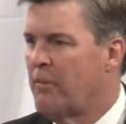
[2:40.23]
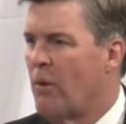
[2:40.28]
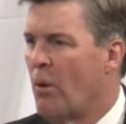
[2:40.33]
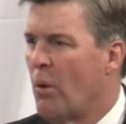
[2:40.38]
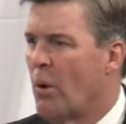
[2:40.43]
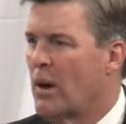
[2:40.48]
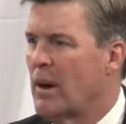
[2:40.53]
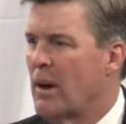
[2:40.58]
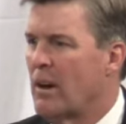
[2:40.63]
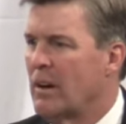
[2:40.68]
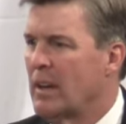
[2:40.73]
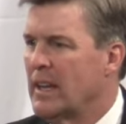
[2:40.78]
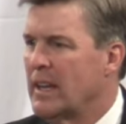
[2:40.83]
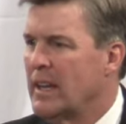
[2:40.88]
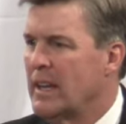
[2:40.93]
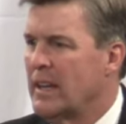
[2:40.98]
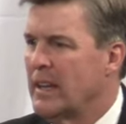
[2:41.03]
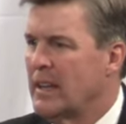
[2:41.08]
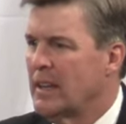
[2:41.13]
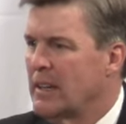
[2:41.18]
four in our
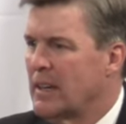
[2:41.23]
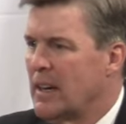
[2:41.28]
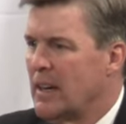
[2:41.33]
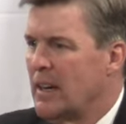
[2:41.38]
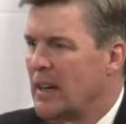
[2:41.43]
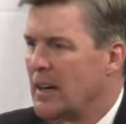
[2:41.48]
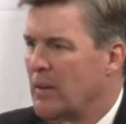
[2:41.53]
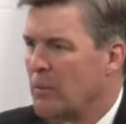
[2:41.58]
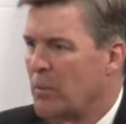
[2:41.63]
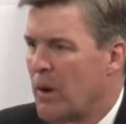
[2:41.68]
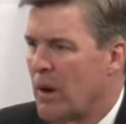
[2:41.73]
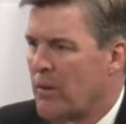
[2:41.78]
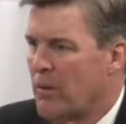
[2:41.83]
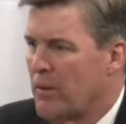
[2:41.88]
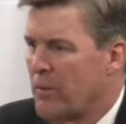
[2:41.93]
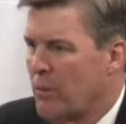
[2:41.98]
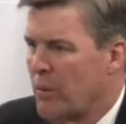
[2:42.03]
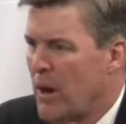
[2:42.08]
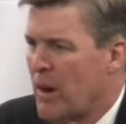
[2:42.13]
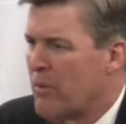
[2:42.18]
league,
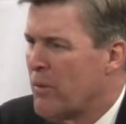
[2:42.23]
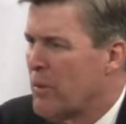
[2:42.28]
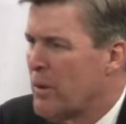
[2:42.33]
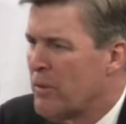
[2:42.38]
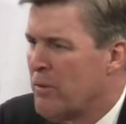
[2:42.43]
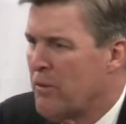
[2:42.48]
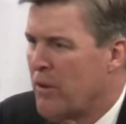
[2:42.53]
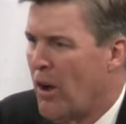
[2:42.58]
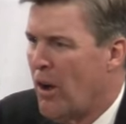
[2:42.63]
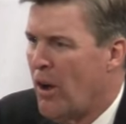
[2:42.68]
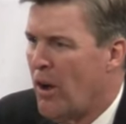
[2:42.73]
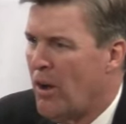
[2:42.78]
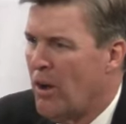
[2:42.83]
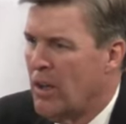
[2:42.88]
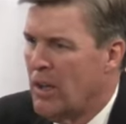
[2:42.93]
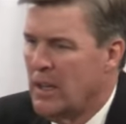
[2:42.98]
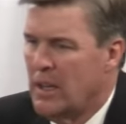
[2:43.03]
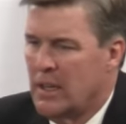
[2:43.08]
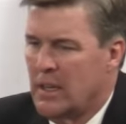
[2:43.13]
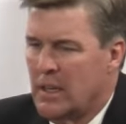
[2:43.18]
wherever we fall.